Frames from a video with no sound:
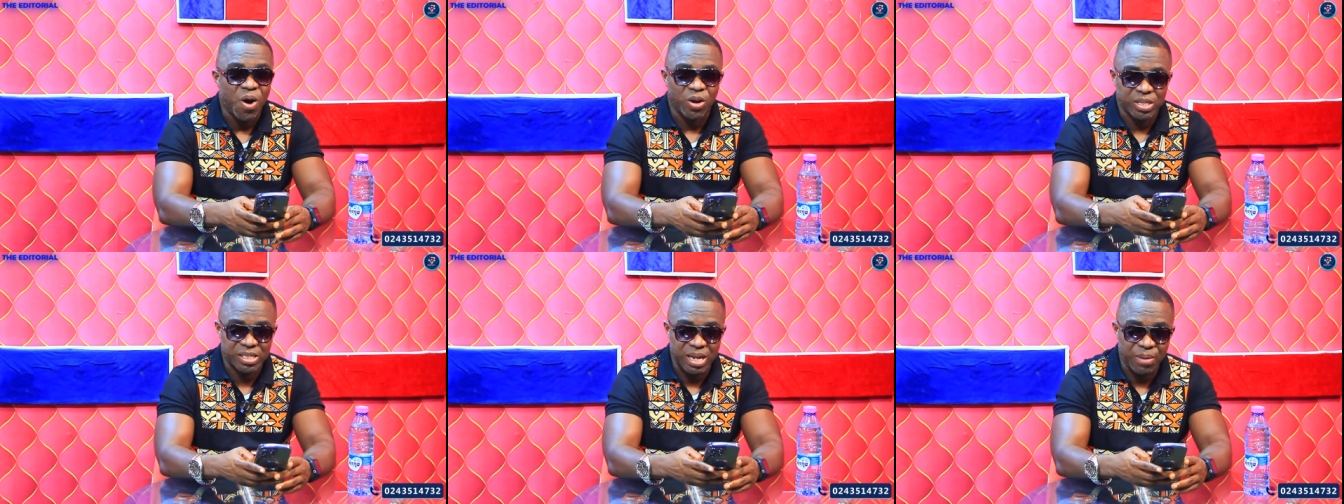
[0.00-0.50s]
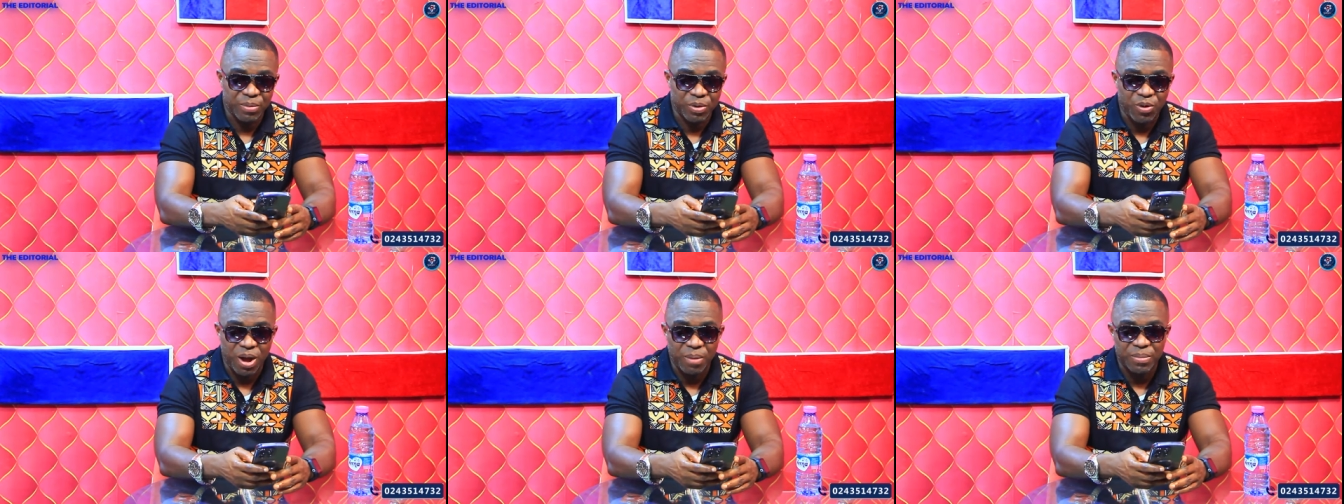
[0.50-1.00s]
Okyeame
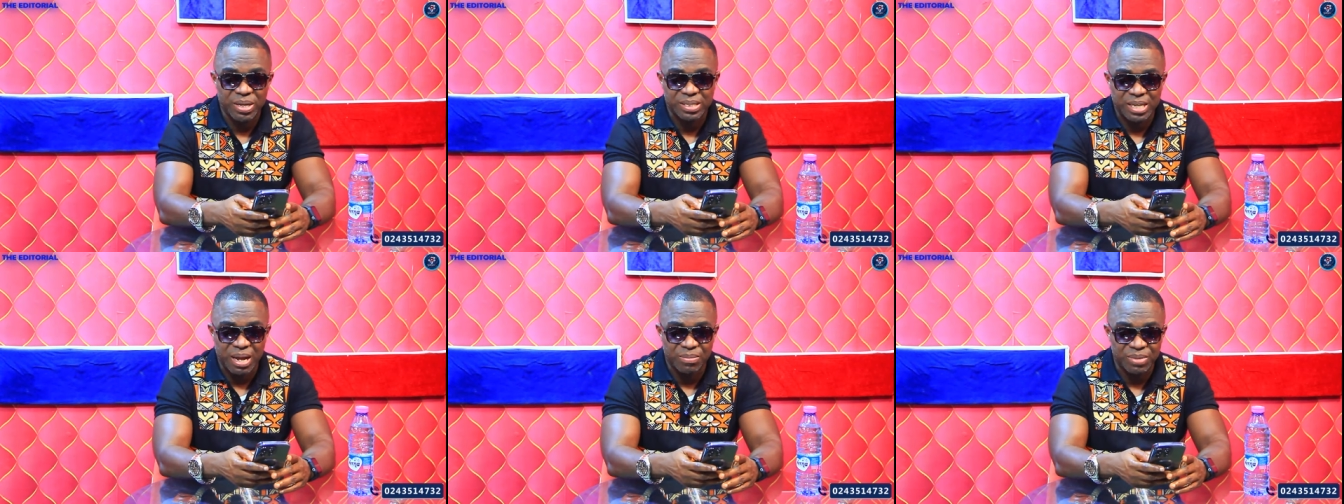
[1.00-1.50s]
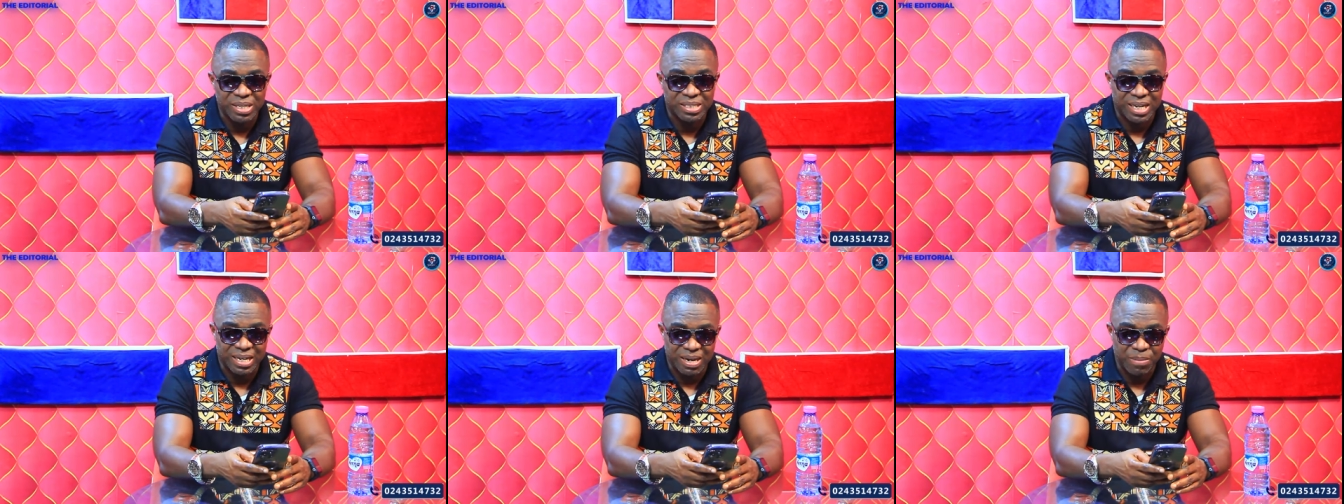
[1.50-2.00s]
Kwame's
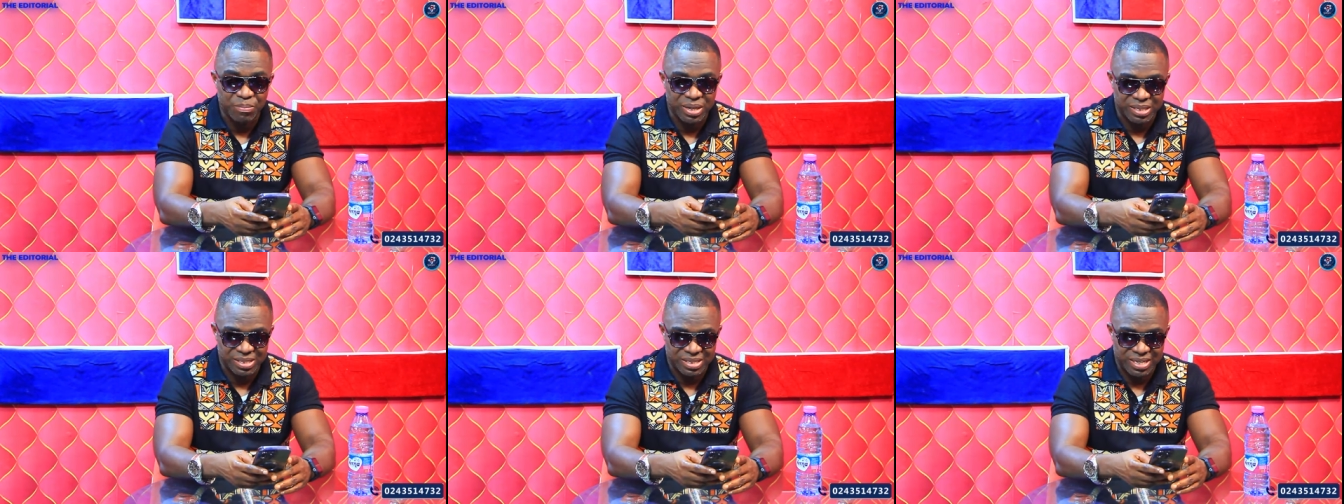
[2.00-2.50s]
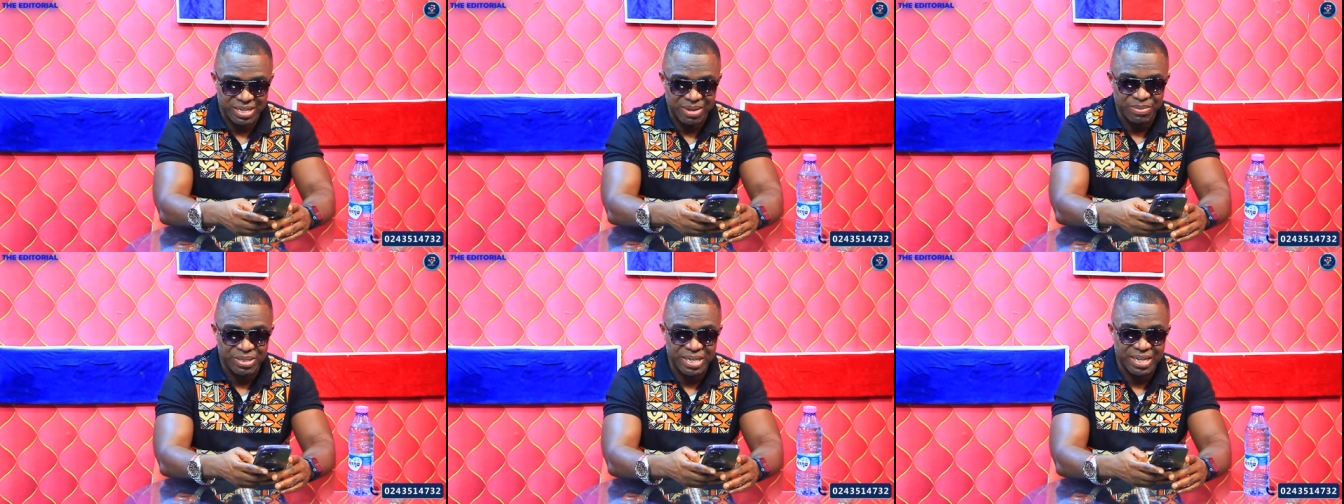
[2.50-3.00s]
Instagram page.
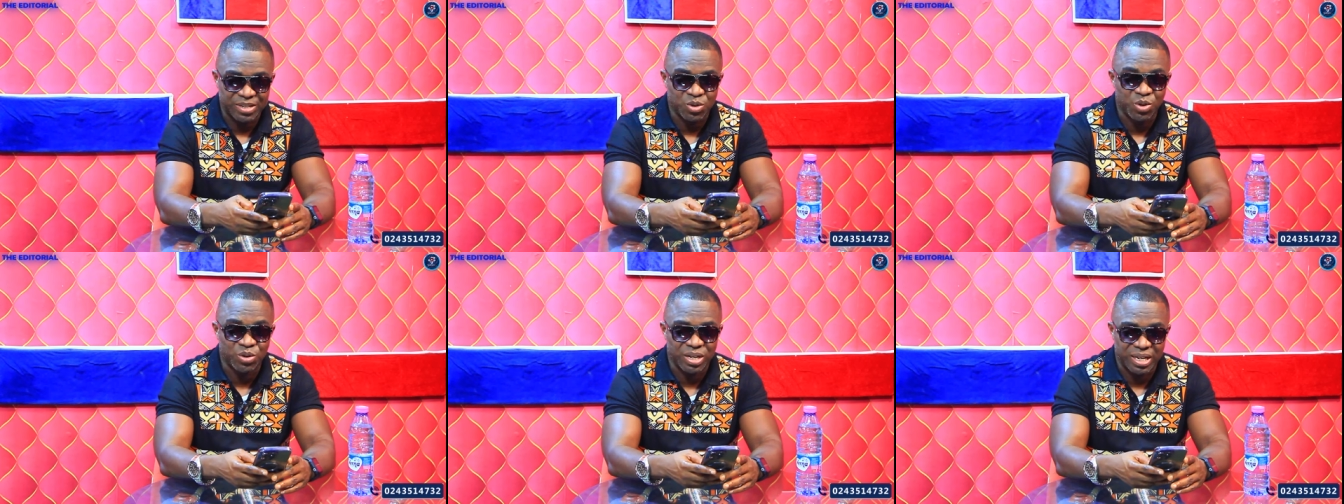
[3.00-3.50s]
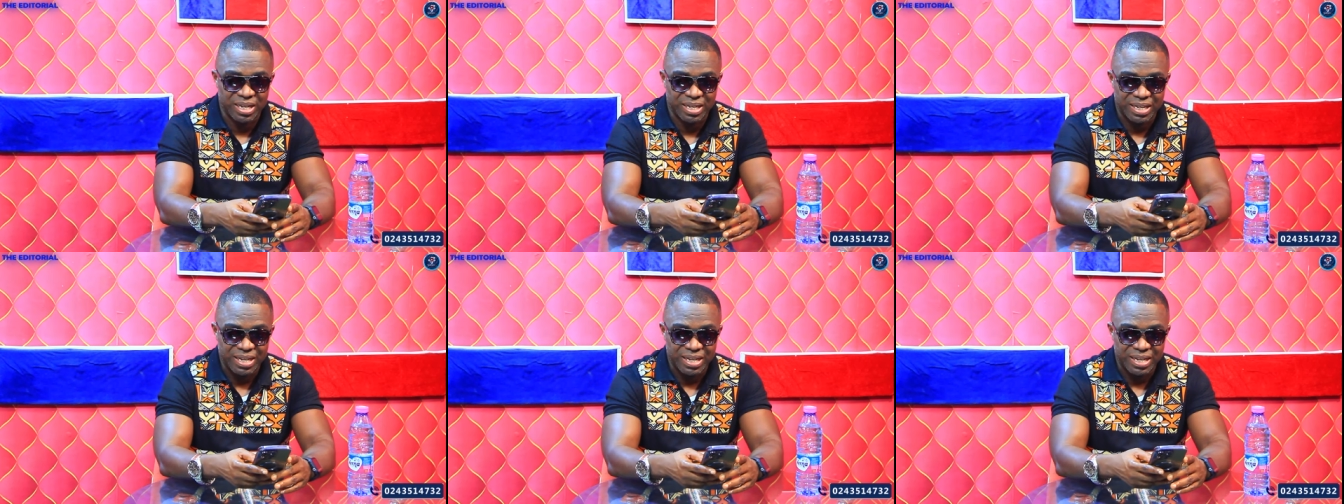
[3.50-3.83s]
Let me take a tour there.